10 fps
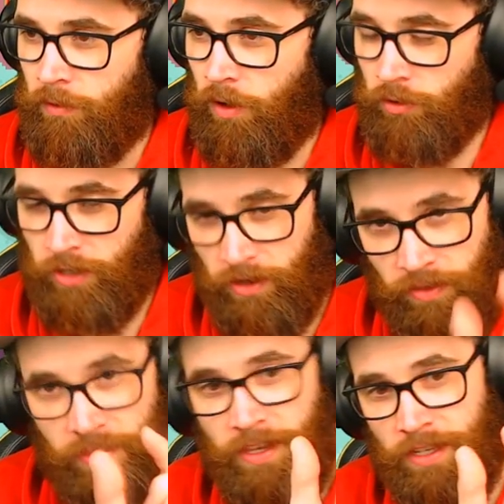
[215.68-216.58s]
I was
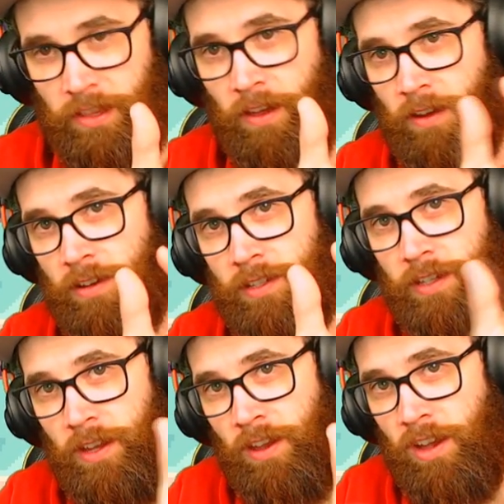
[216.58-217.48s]
like this close
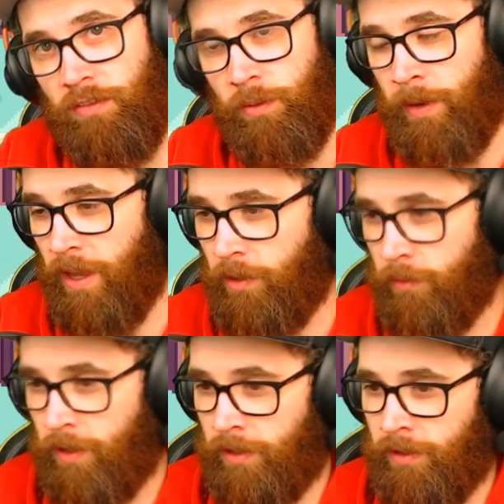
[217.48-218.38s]
from another
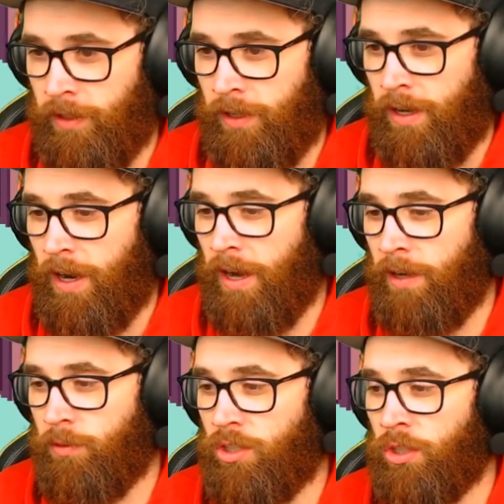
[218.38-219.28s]
one and it
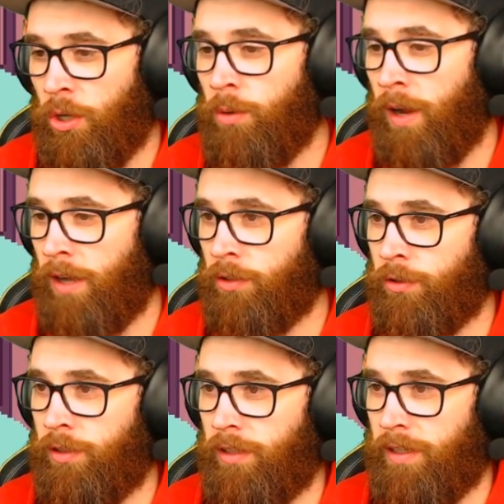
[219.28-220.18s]
was
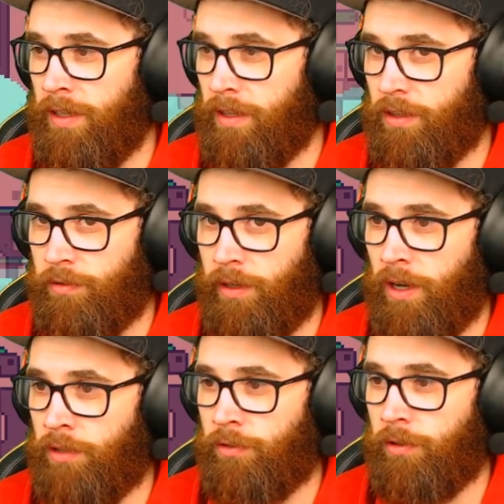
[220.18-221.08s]
200, nearly
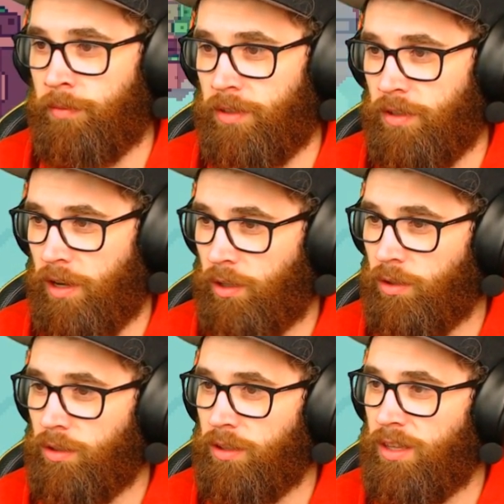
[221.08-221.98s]
300. I'm just like,
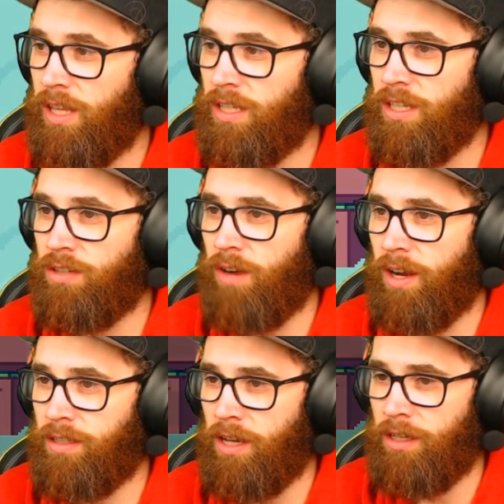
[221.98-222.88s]
this is crazy.